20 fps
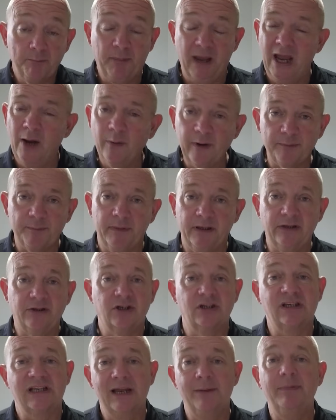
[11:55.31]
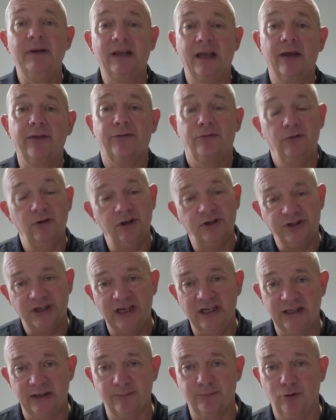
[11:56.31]
bear with me. Just let me get through the
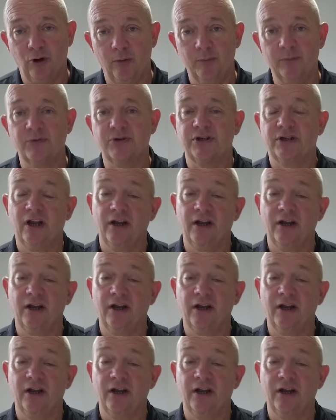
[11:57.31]
teething problems